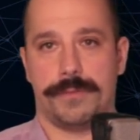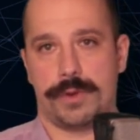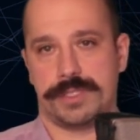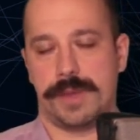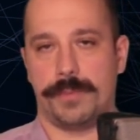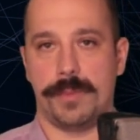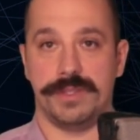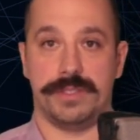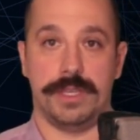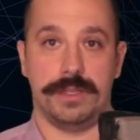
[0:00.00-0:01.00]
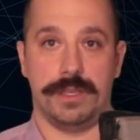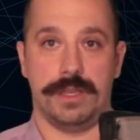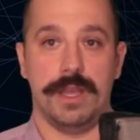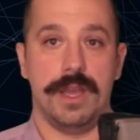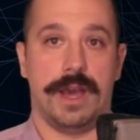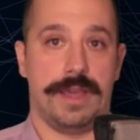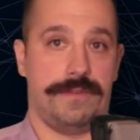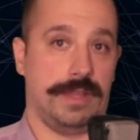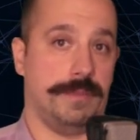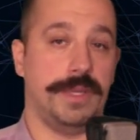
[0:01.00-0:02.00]
for example, maintain the high
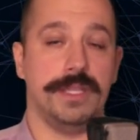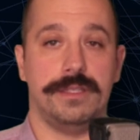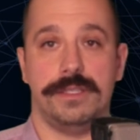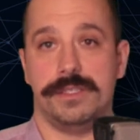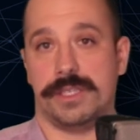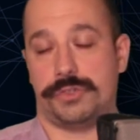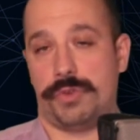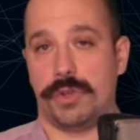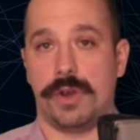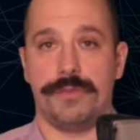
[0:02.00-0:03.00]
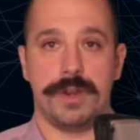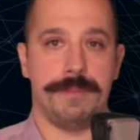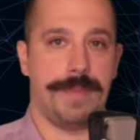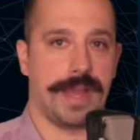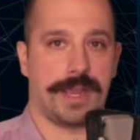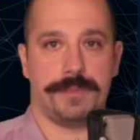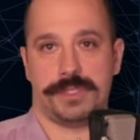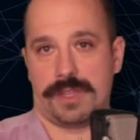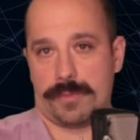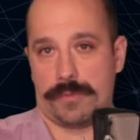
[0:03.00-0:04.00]
availability, disaster recovery, backups,
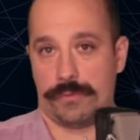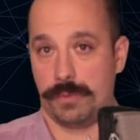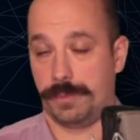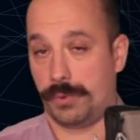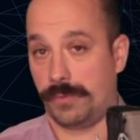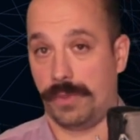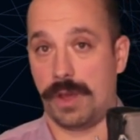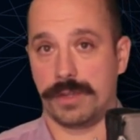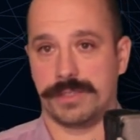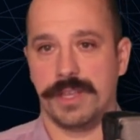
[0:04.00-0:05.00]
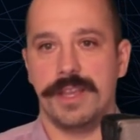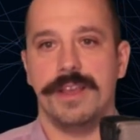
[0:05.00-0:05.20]
tamper-proof logs